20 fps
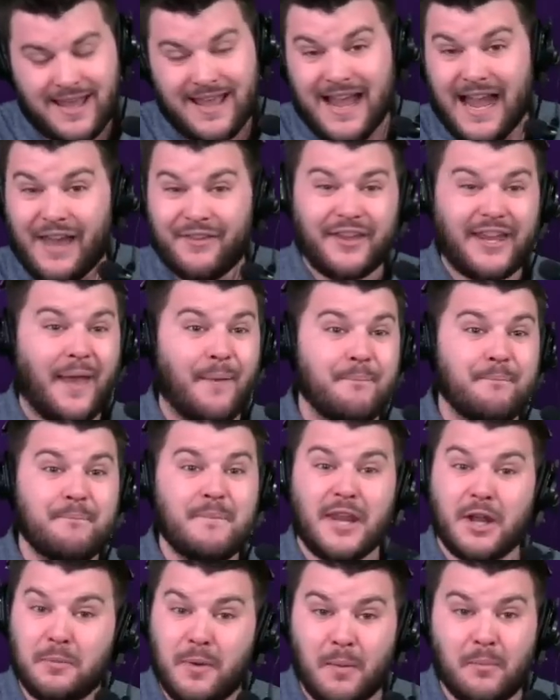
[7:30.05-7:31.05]
I think at
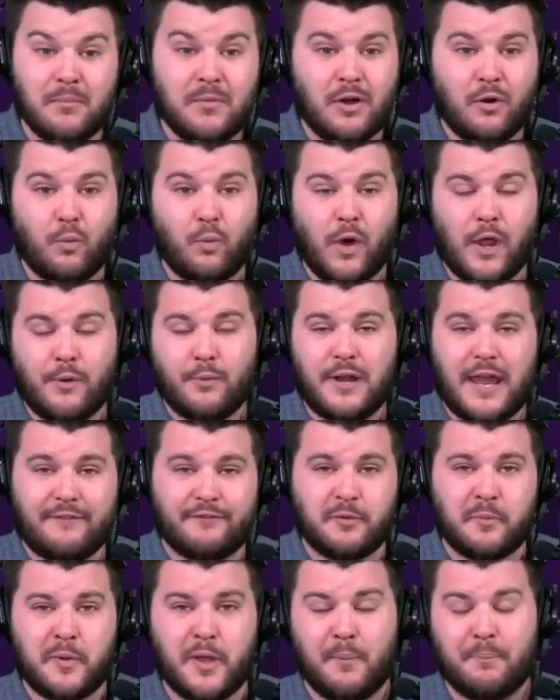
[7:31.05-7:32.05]
minimum, one would have
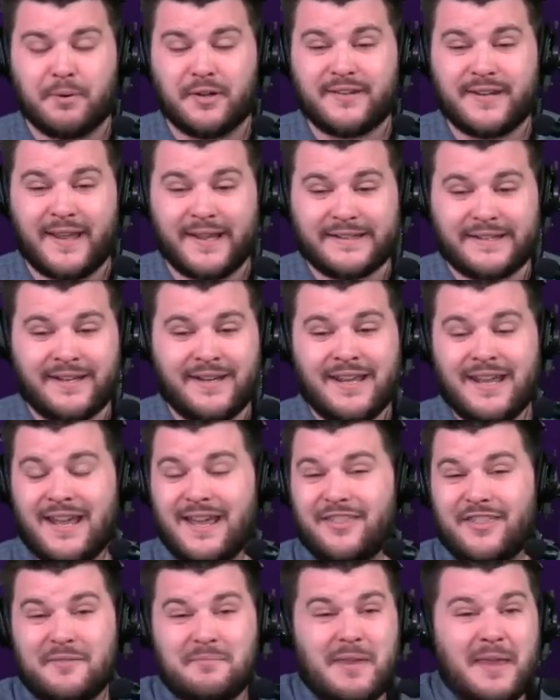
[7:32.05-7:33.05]
to be unprotected,
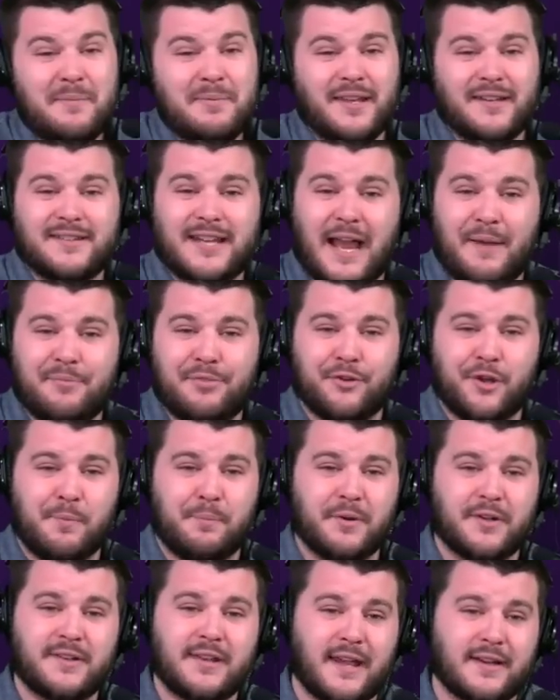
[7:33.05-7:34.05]
then maybe a top 3
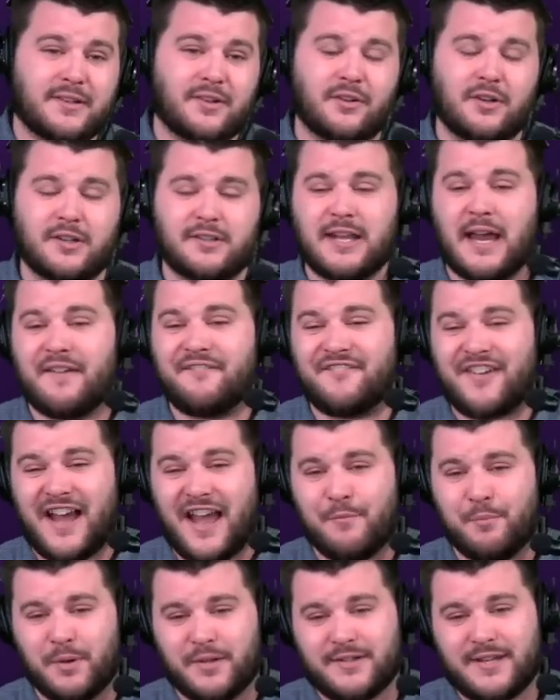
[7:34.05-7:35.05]
protected or a top
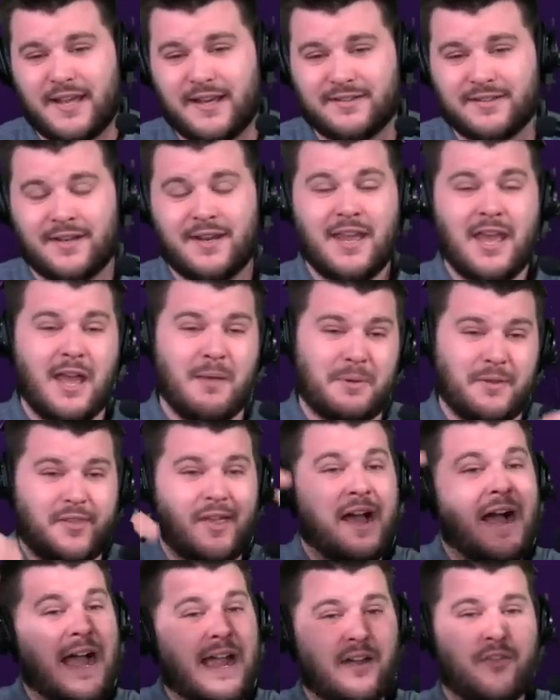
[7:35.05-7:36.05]
5 protected. But the
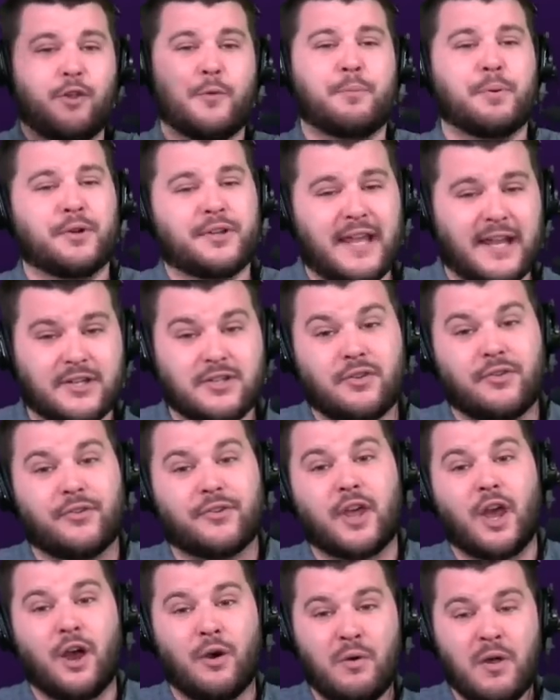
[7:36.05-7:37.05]
higher the protections
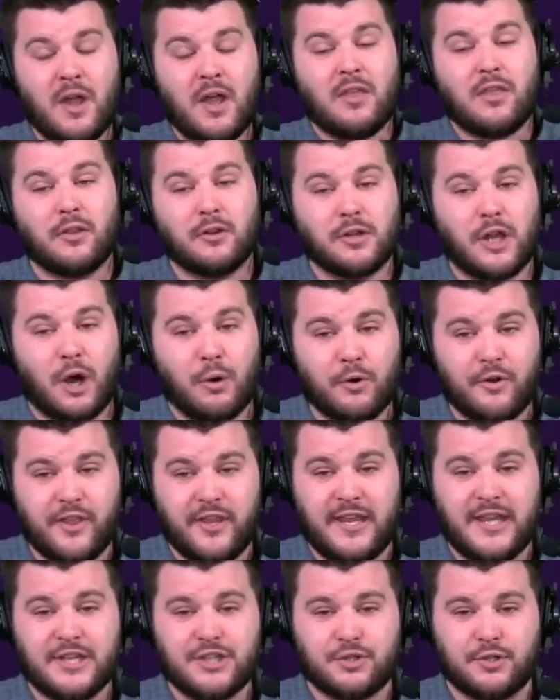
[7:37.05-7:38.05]
go, the lower
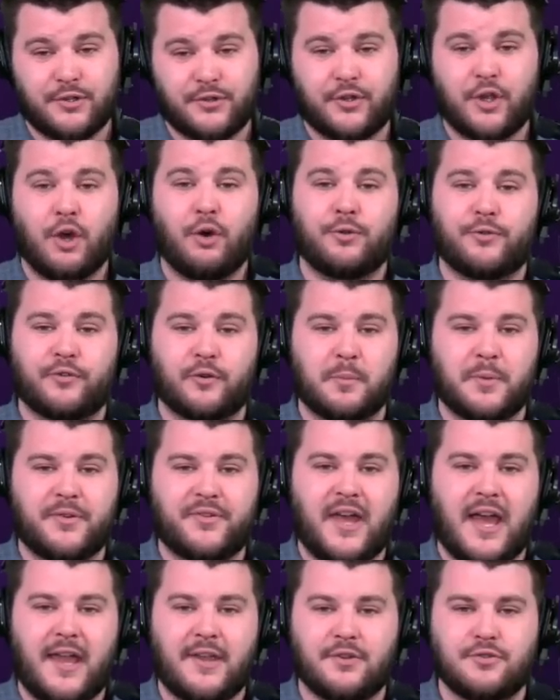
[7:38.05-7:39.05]
the interest goes for
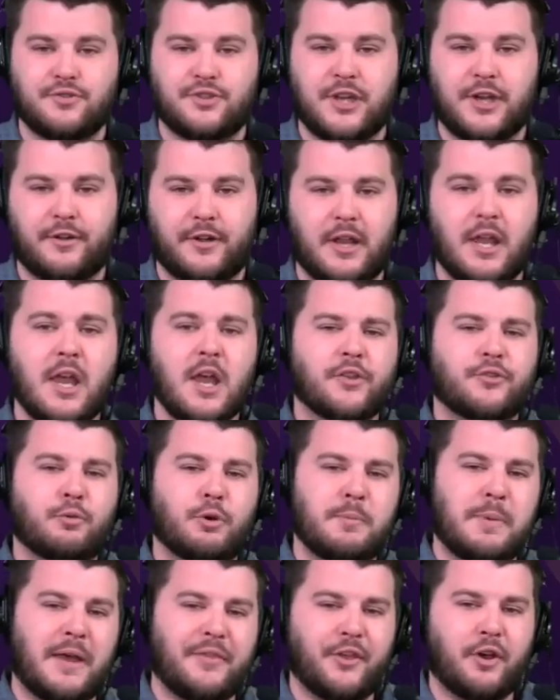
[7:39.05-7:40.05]
Masai Ujiri. So what
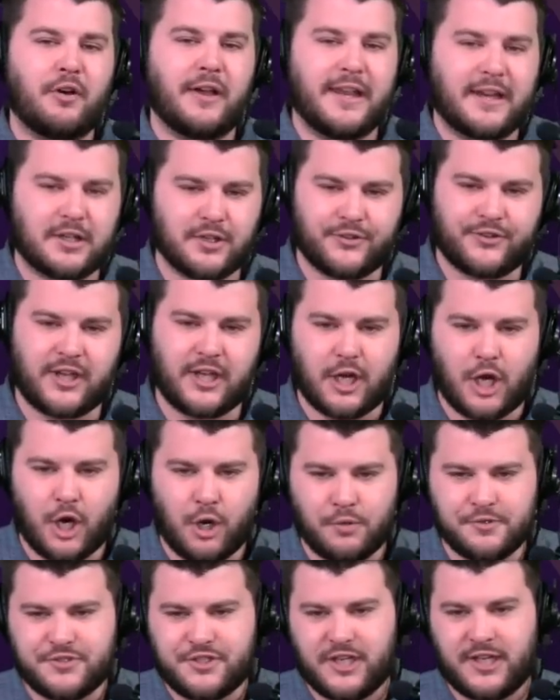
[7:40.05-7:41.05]
about the Lakers get
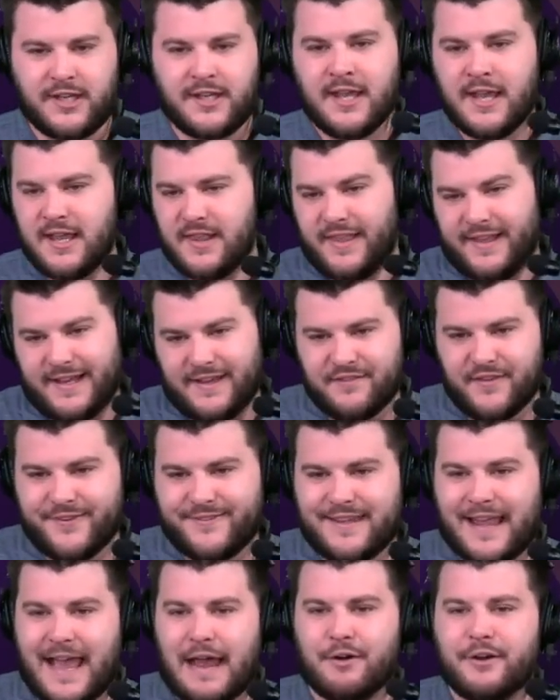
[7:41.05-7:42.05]
OG? They give the
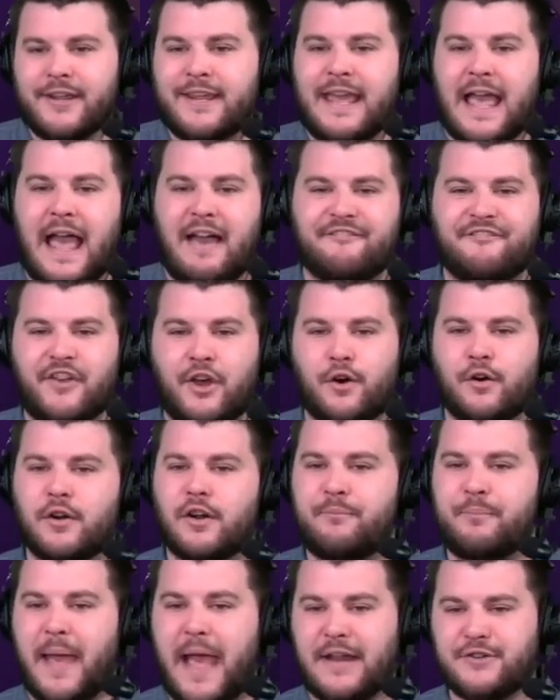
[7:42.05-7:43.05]
salary cap filler
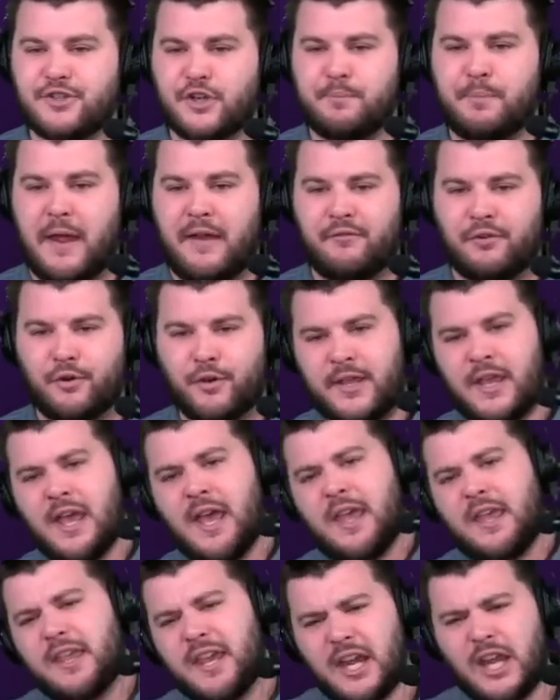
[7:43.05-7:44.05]
of Patrick Beverley.
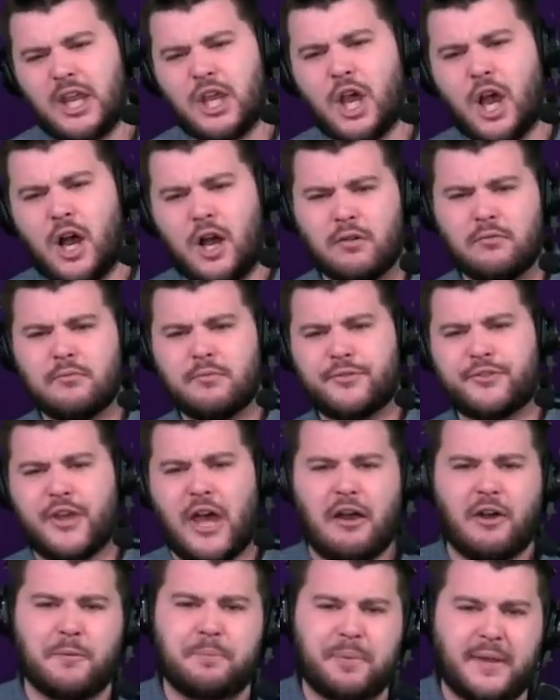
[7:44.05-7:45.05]
You get a young,
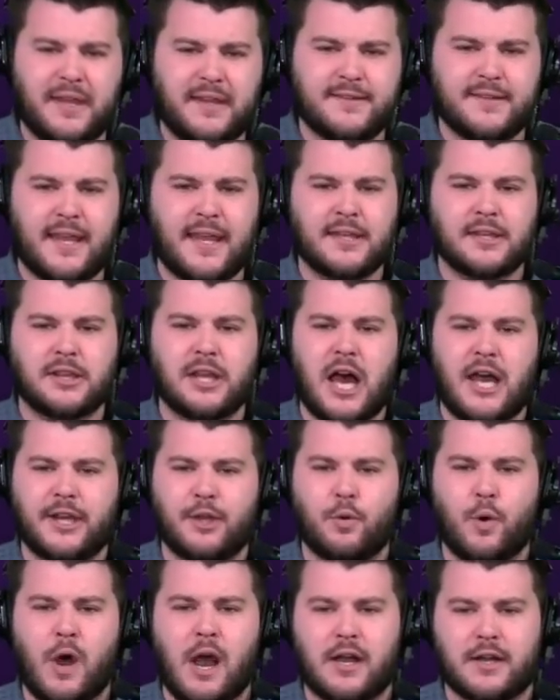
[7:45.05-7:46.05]
solid piece in Lonnie
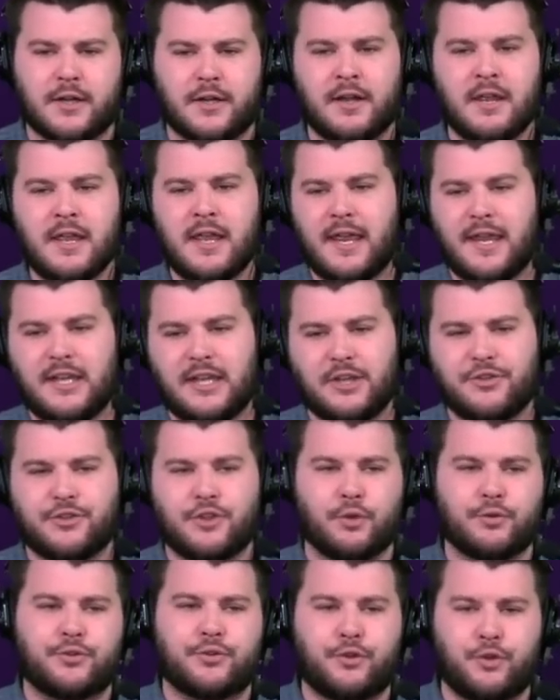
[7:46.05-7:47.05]
Walker, and you get
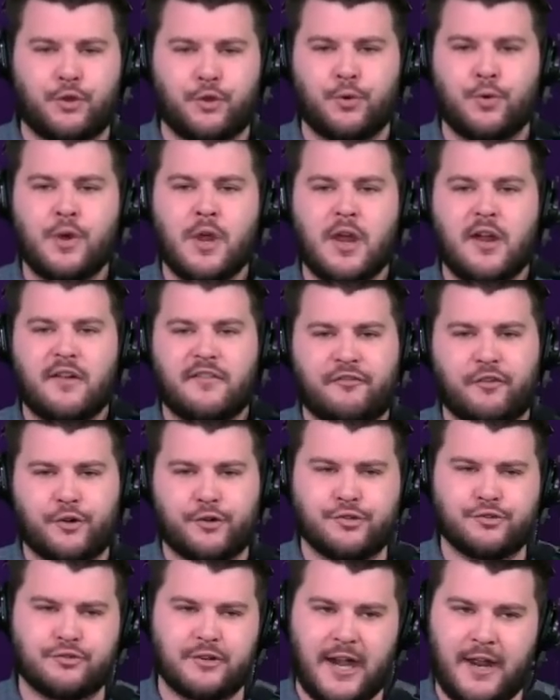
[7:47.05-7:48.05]
those 2
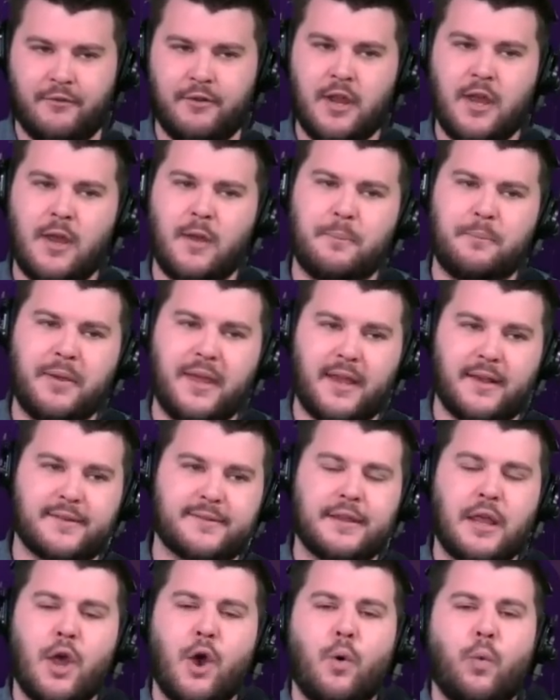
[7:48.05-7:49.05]
first-round
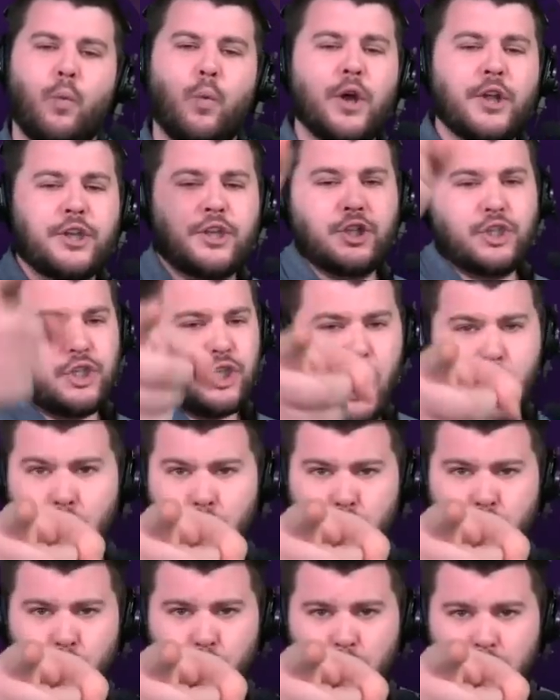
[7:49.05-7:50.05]
picks. Would
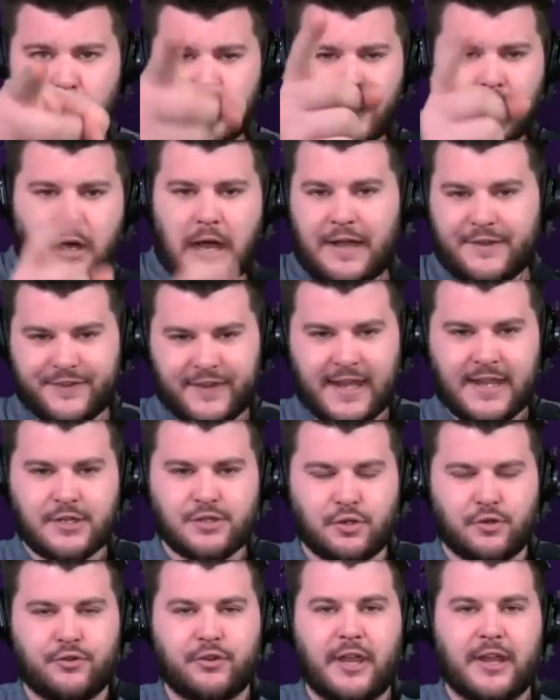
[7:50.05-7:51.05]
you, the Los
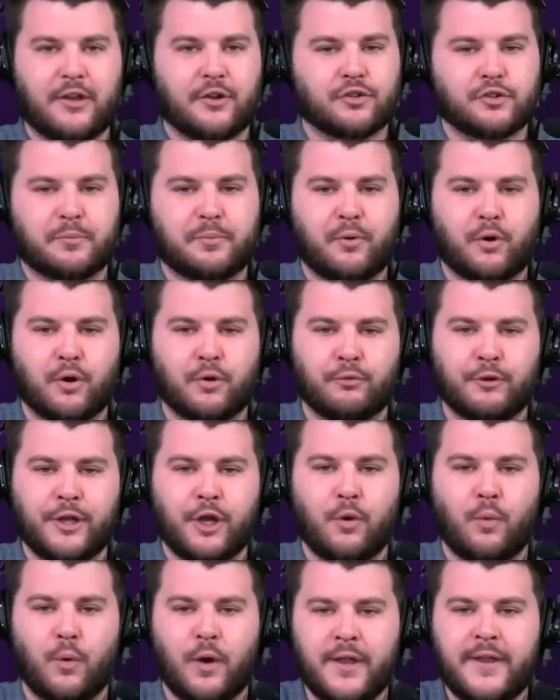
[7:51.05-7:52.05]
Angeles Lakers Report
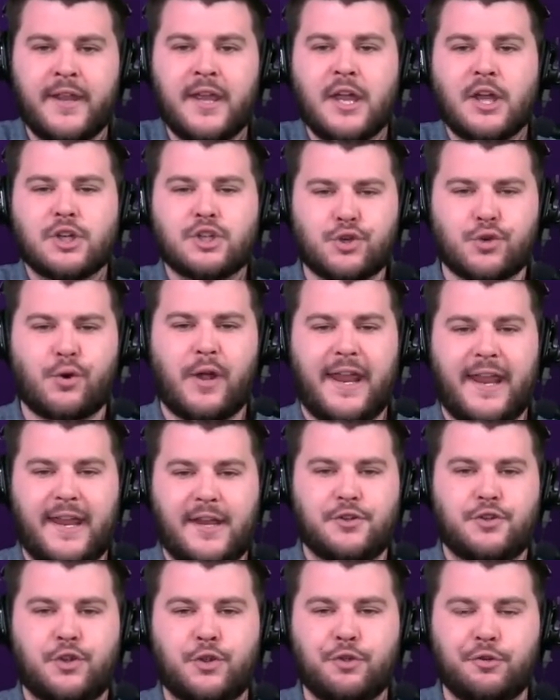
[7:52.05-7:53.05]
Real One,
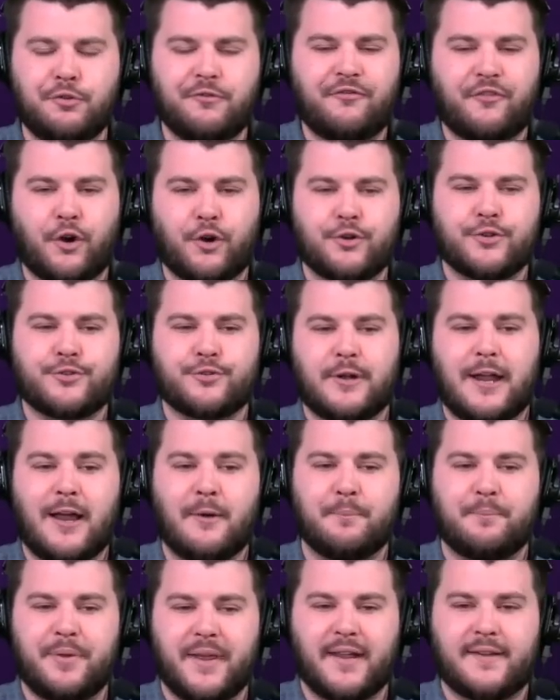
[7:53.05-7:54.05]
trade 2
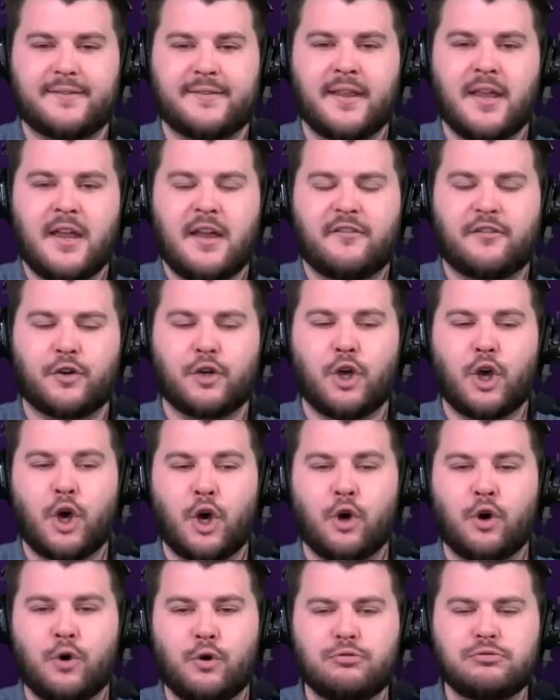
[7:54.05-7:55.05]
first-round picks for
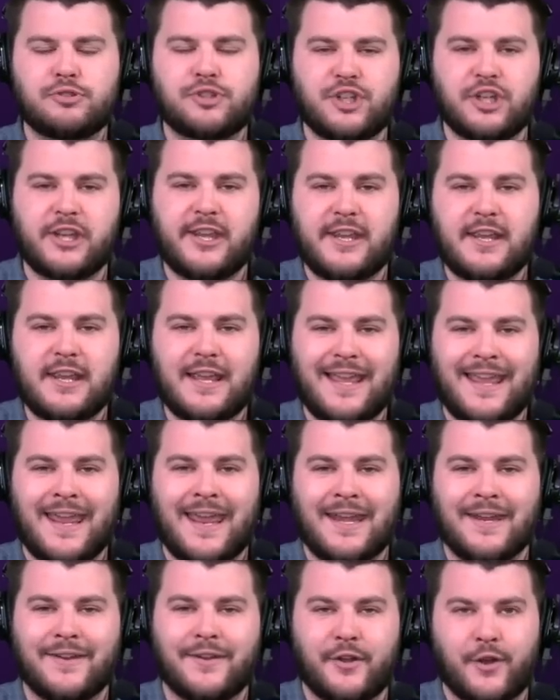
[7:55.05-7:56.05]
OG
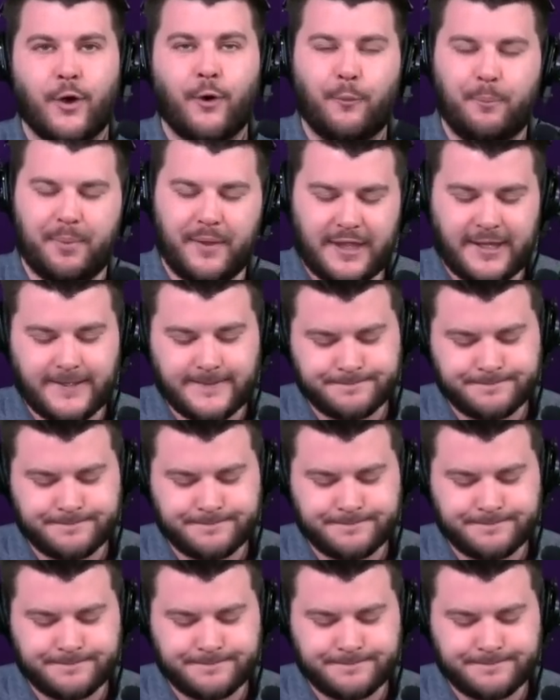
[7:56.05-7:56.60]
Anunoby?